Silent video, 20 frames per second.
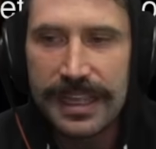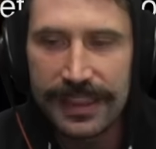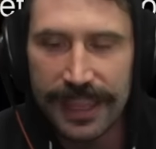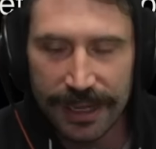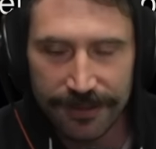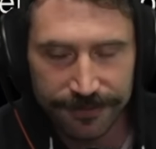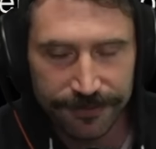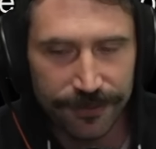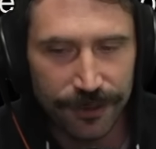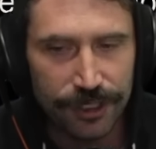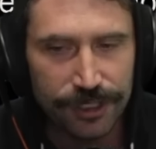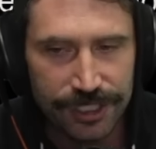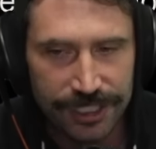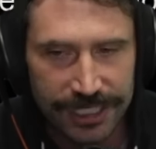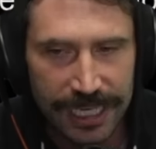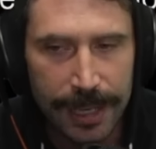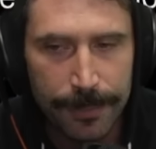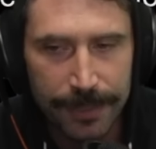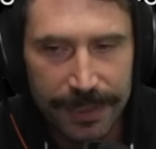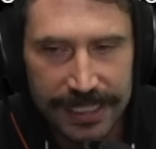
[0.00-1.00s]
that first
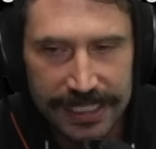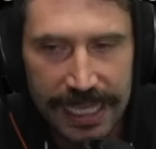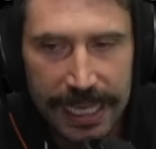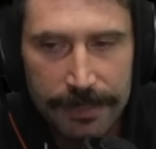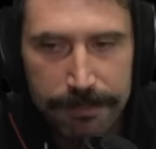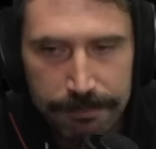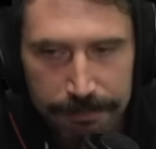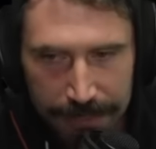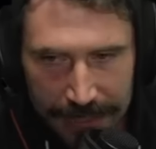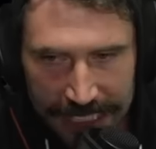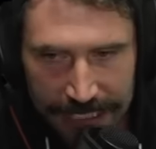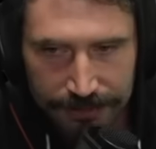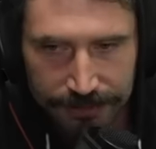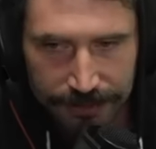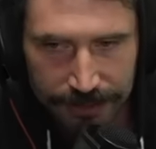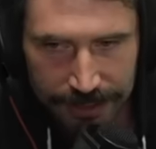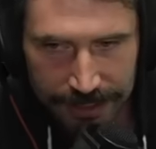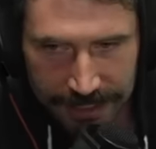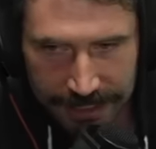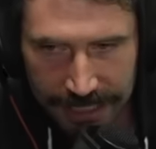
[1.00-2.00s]
step is a big
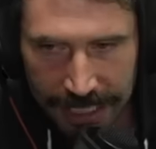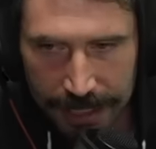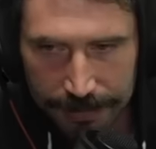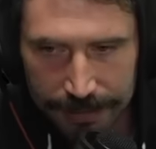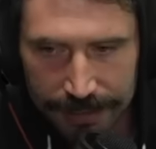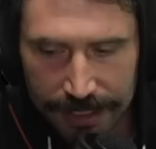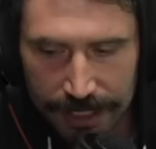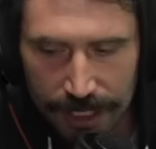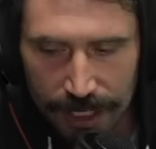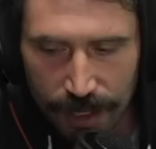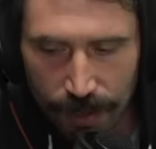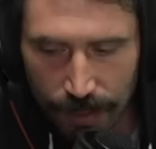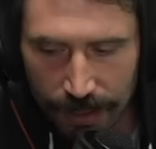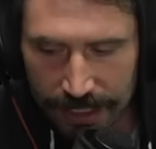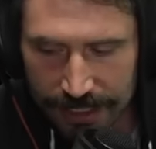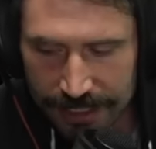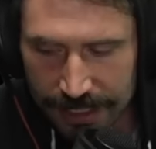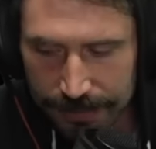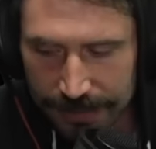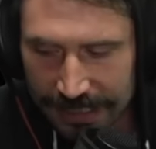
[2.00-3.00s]
first step.
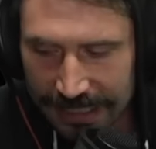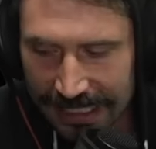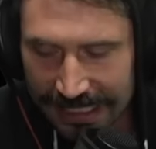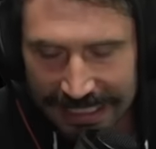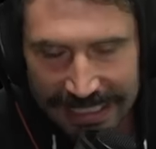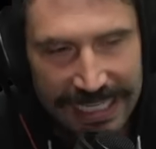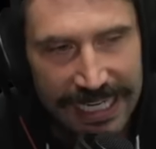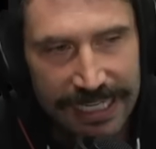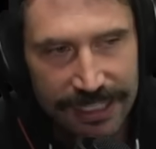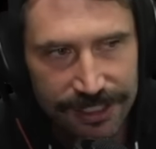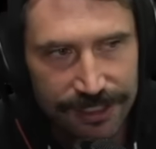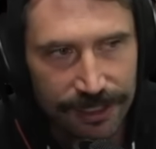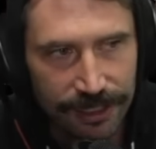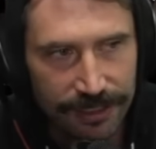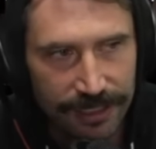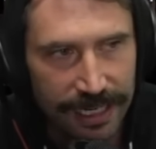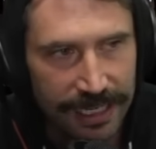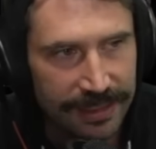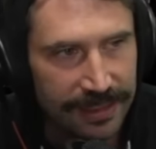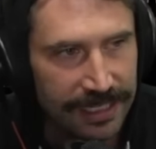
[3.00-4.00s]
Whereas something like Kickstart,
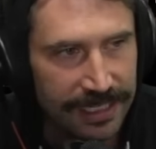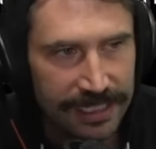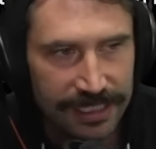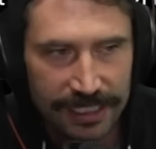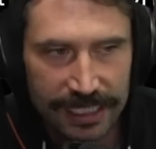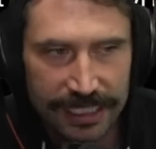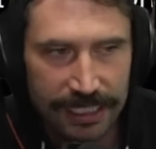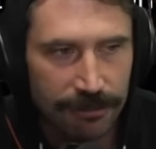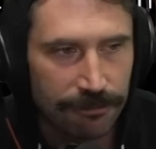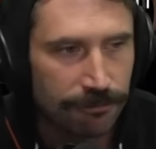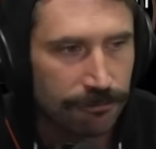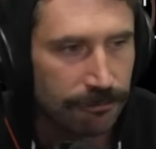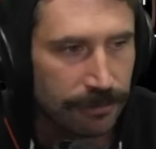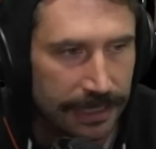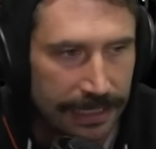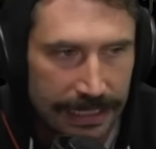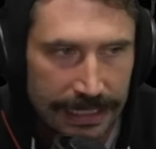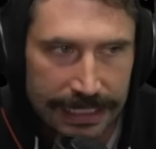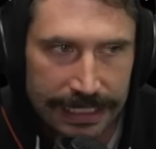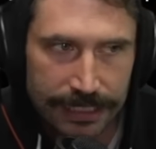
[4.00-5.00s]
I think, is like a
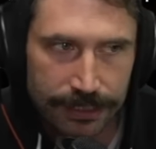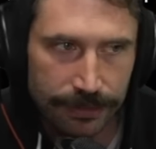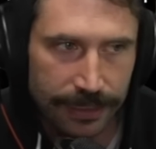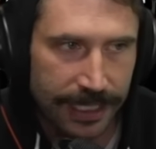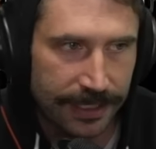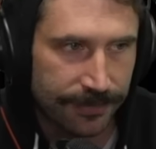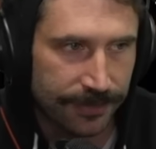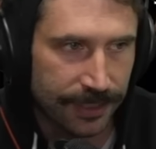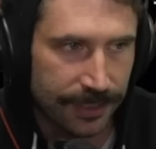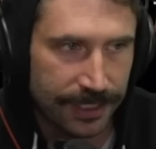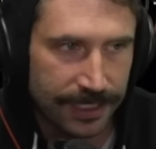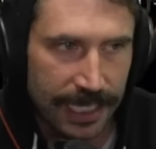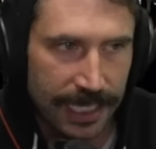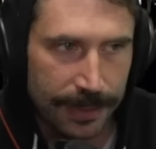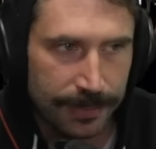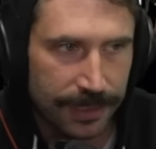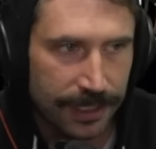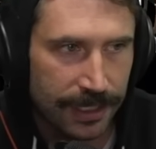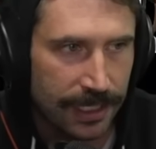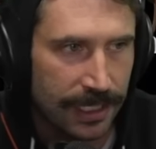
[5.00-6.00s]
really great first
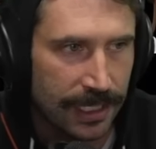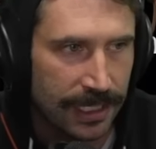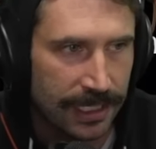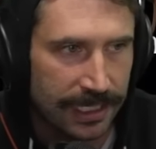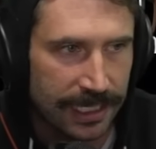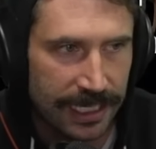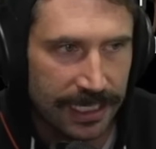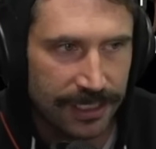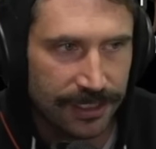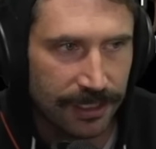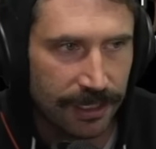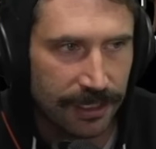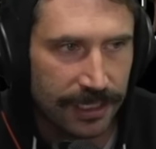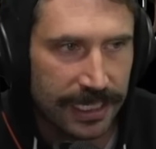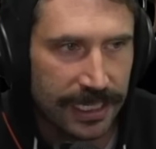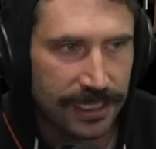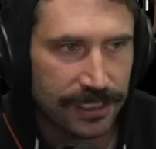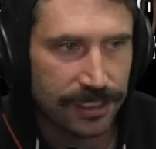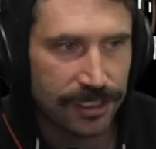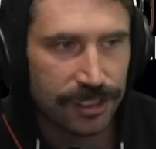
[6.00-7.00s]
step. Kickstart
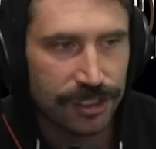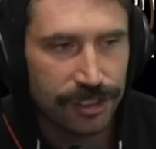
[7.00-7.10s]
is